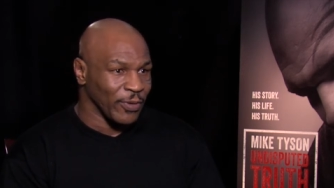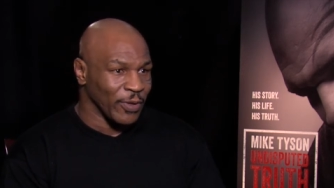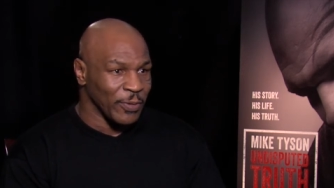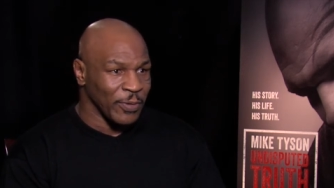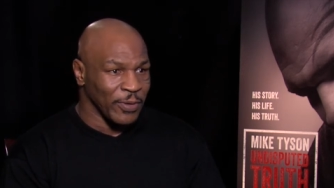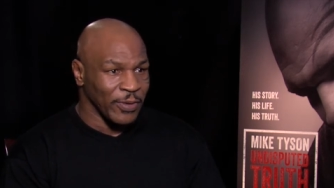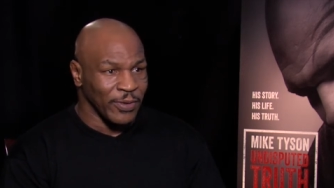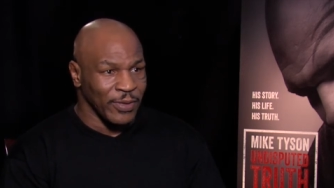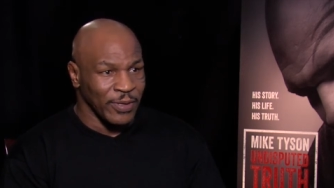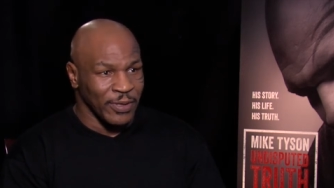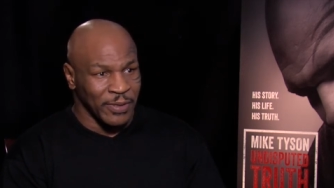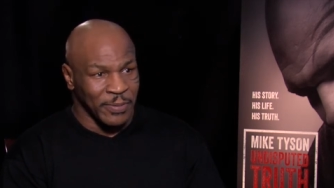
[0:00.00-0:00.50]
They
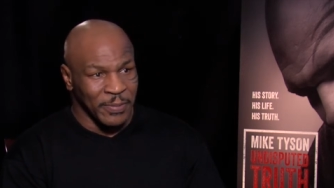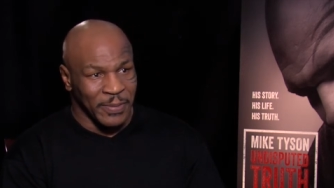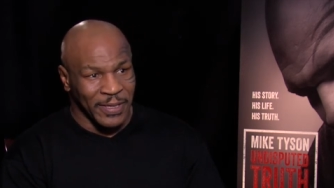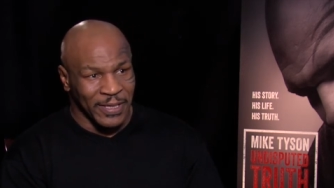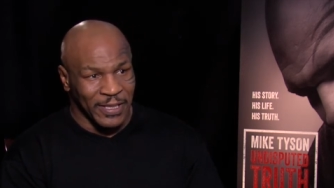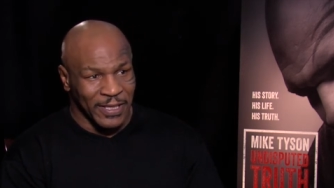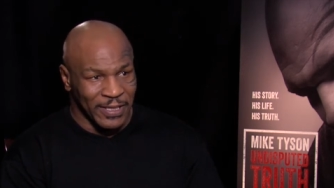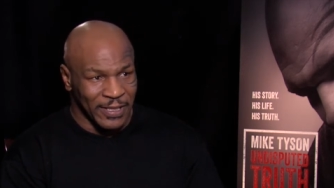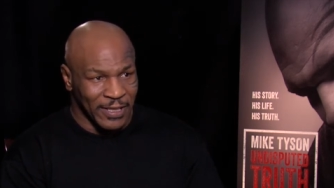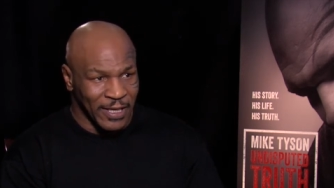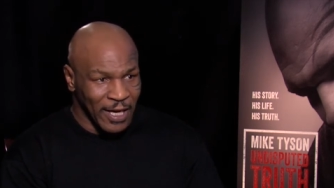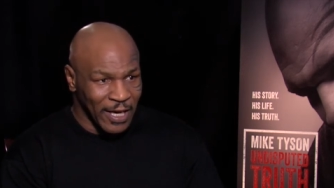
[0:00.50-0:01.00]
want to see somebody
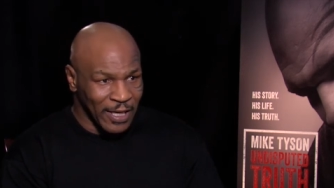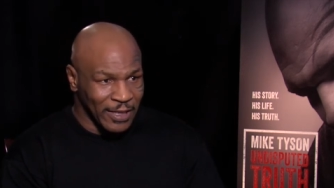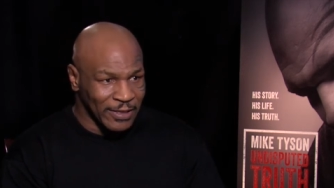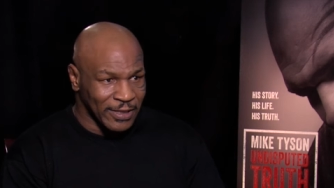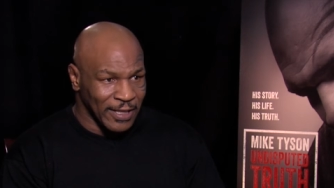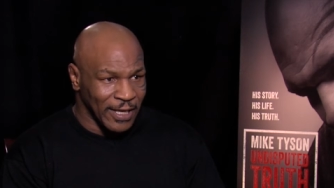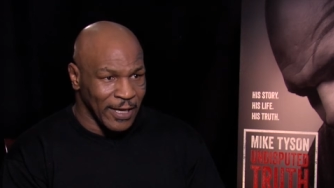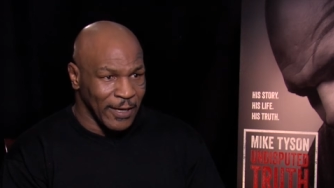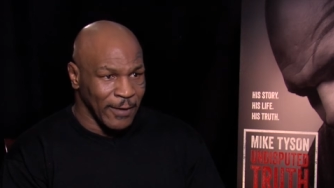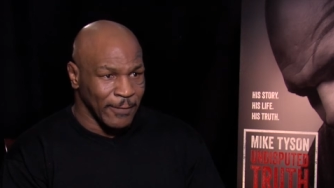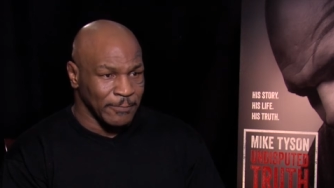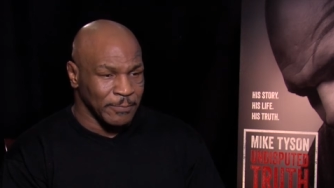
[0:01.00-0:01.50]
get knocked
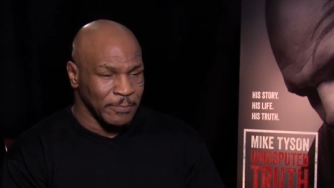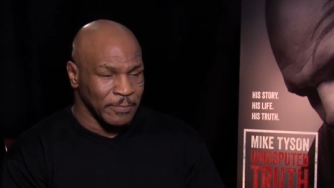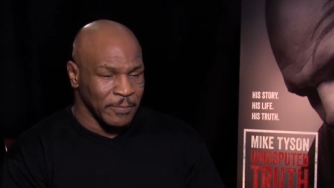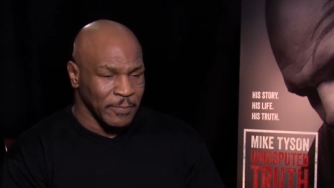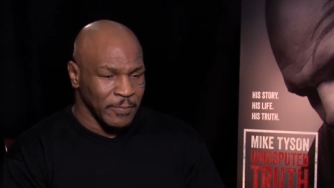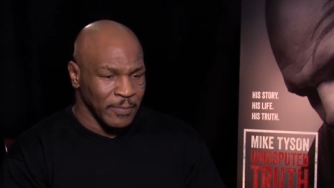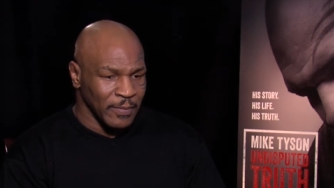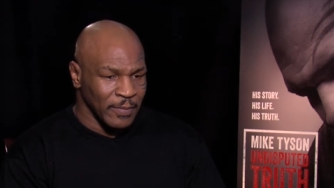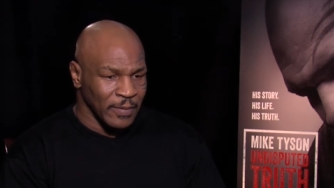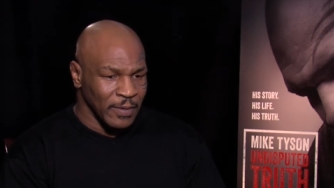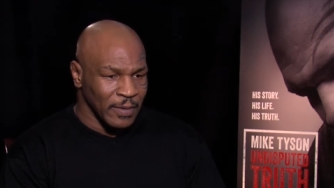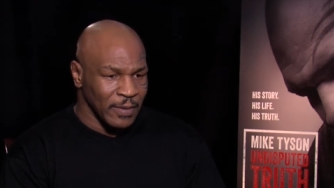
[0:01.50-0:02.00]
out
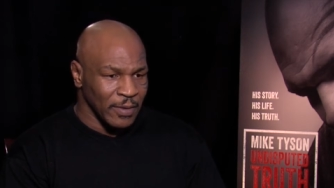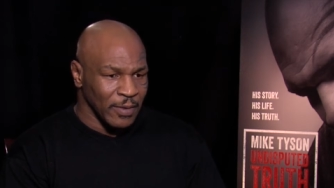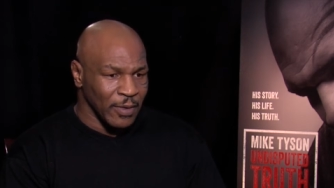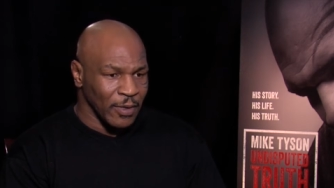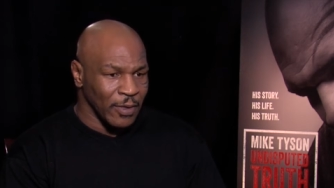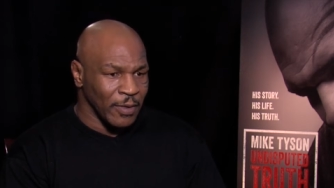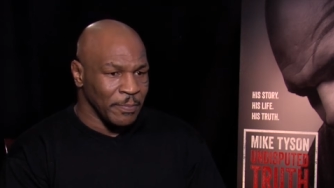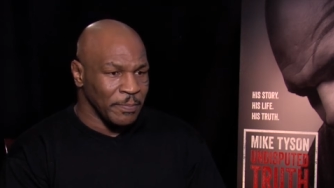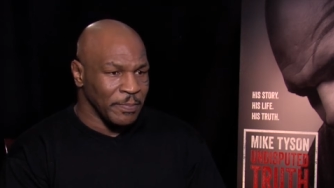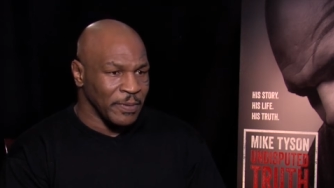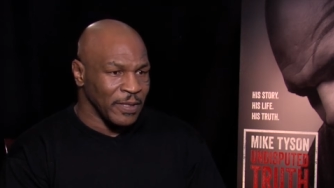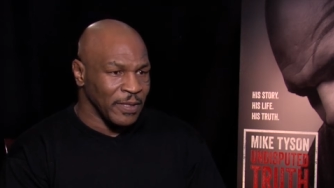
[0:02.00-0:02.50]

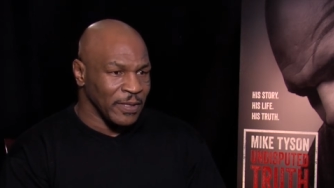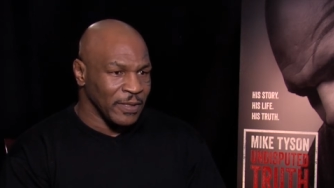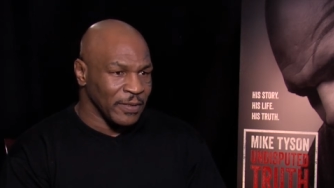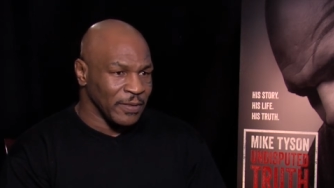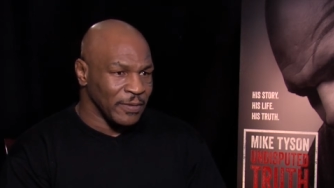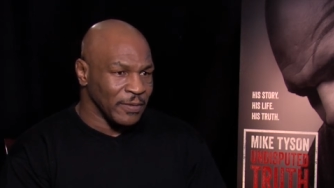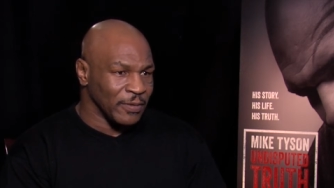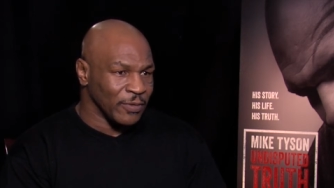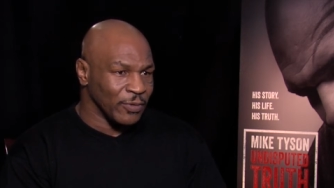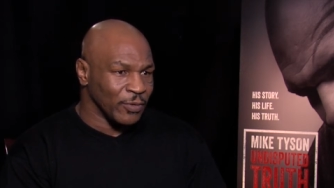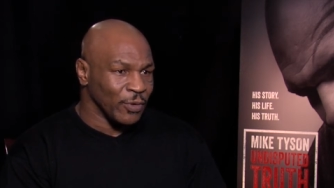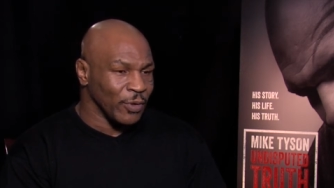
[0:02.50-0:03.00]
or
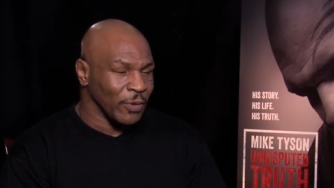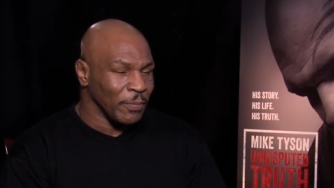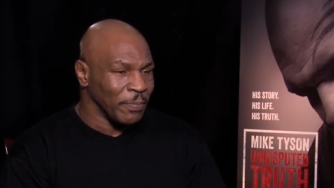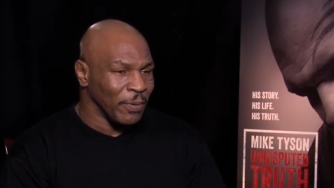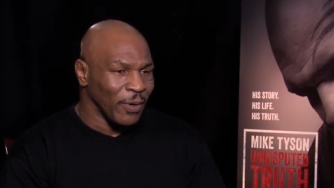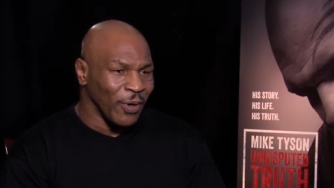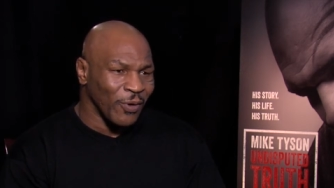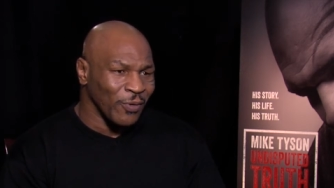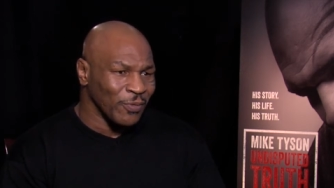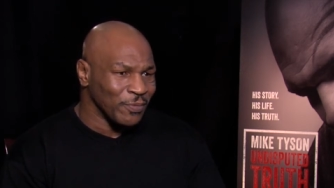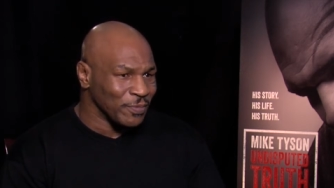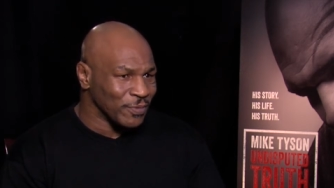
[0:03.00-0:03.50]
beaten to a
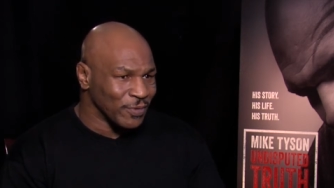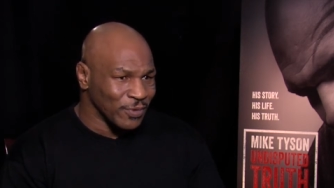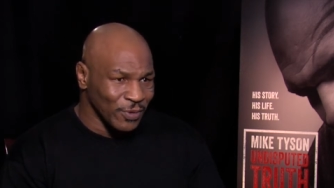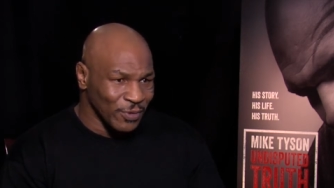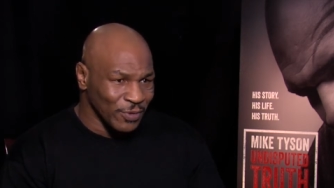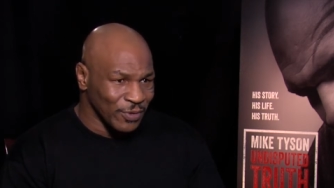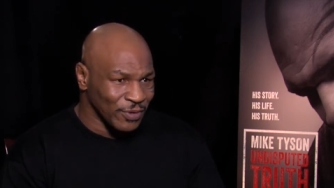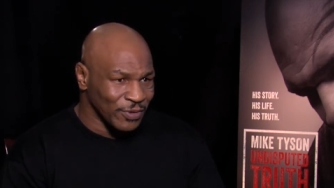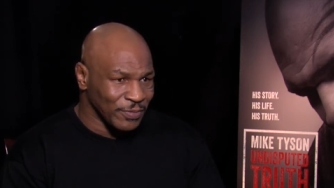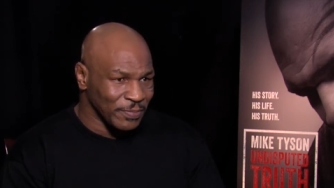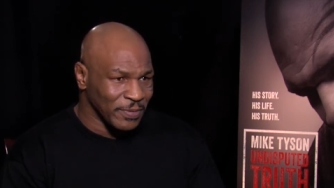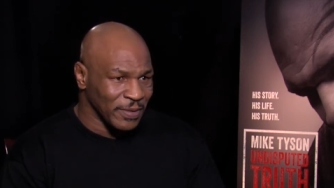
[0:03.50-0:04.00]
pulp, so
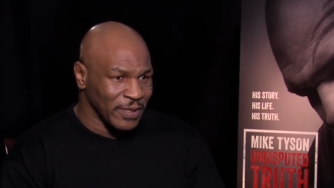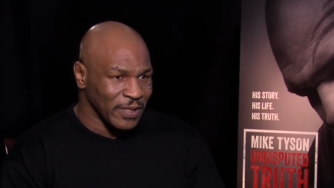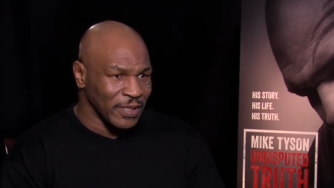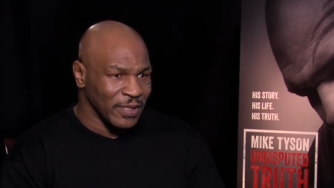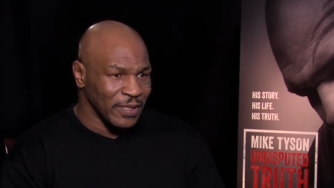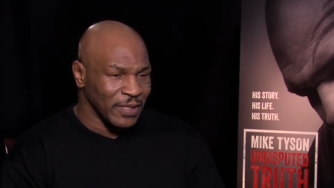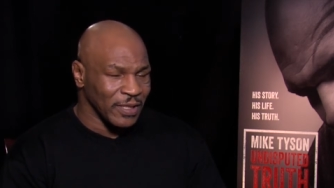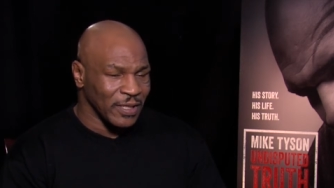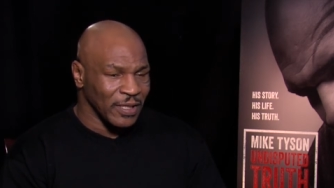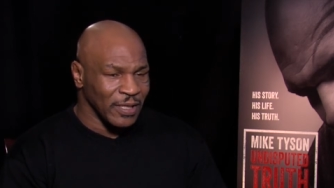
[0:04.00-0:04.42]
to speak.